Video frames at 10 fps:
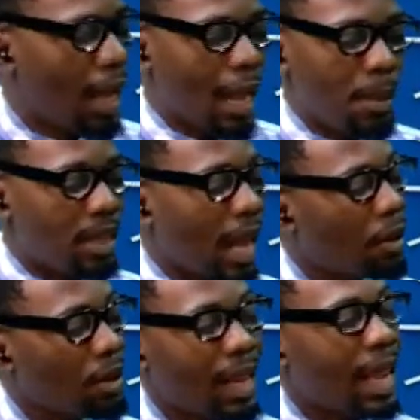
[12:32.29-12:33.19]
I mean, I
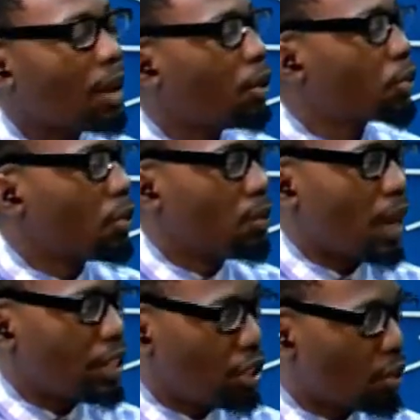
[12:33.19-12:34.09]
know that there are a lot of
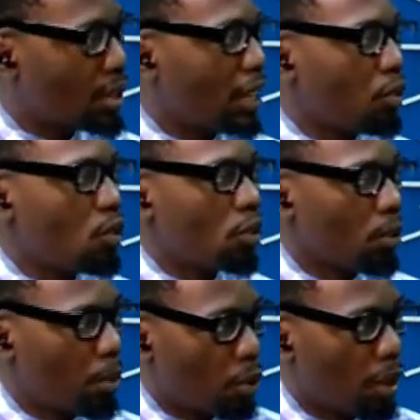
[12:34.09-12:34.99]
NGOs that are doing so
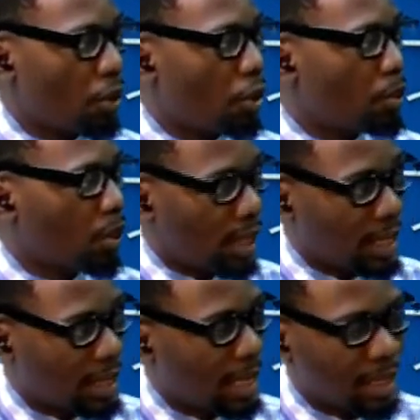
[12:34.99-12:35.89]
much when it comes to
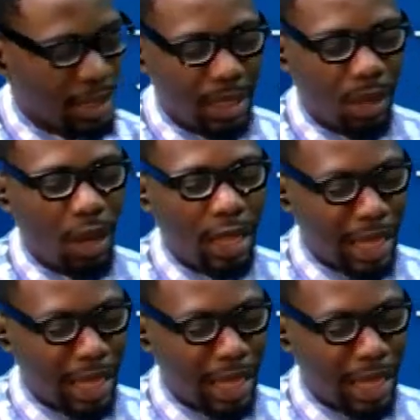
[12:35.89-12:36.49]
things like this now